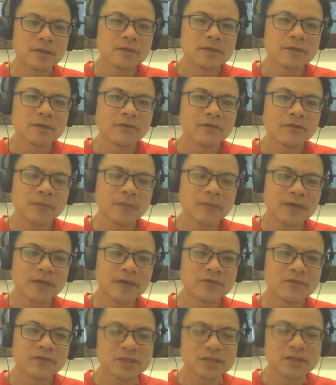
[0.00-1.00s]
By
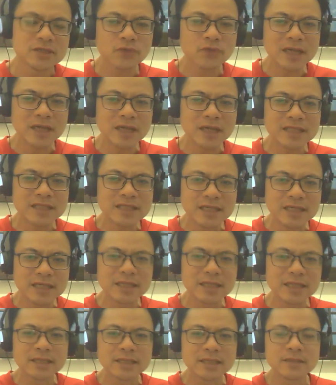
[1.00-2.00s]
first
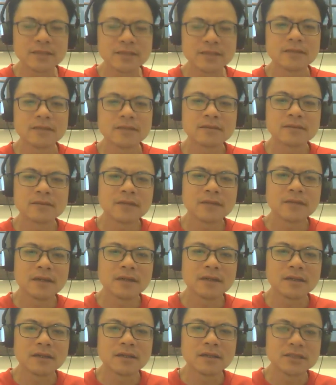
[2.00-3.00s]
writing
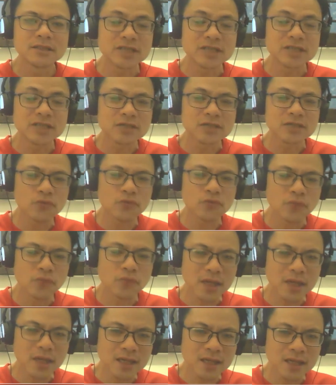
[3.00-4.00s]
in such a
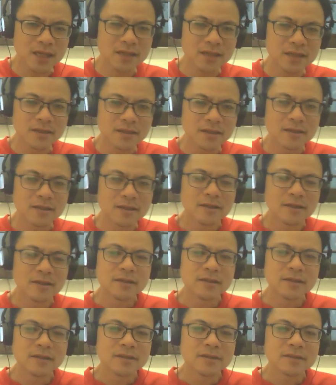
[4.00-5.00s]
way
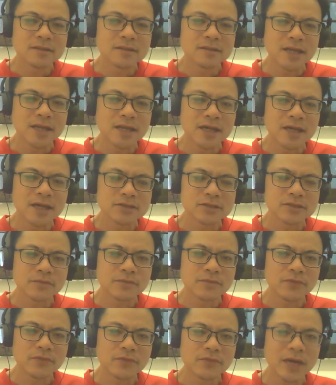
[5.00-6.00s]
that you
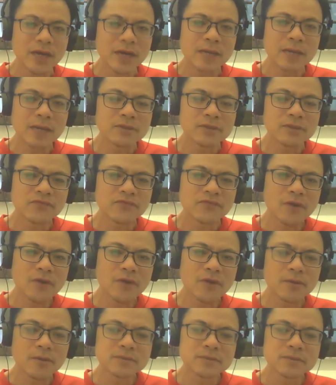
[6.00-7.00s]
are able to
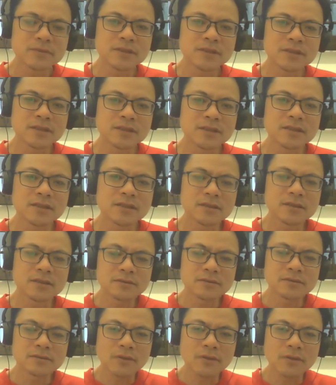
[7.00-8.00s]
form
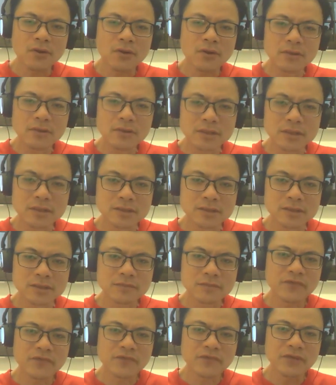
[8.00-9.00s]
all the
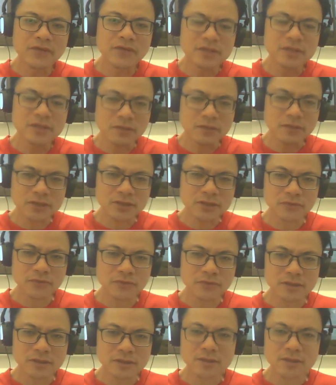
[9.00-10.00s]
various
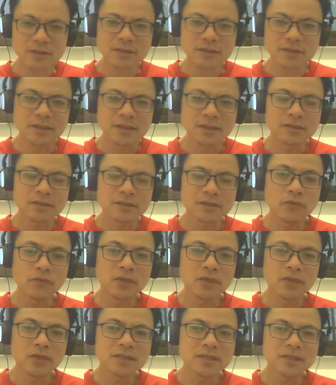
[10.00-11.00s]
constituents, the
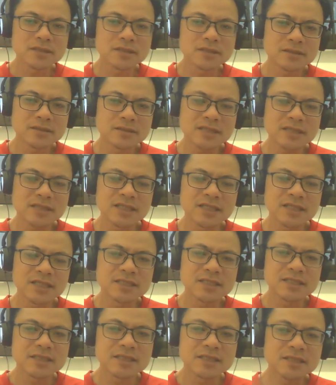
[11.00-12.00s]
words,
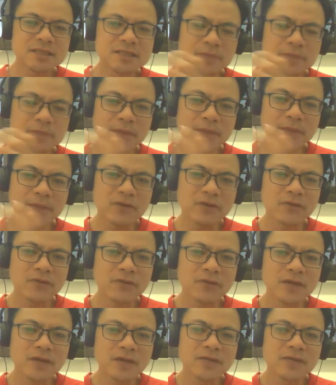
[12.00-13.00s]
sentences, the paragraph,
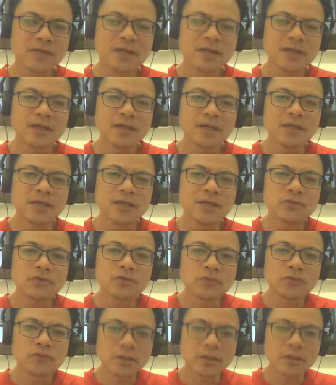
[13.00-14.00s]
into a
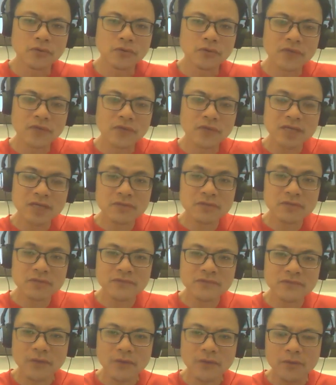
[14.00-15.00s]
coherent
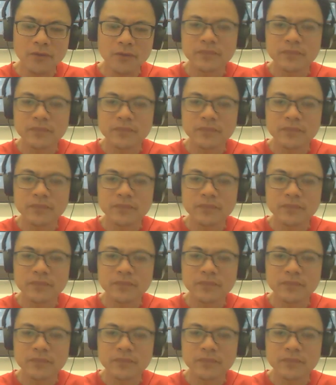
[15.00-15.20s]
form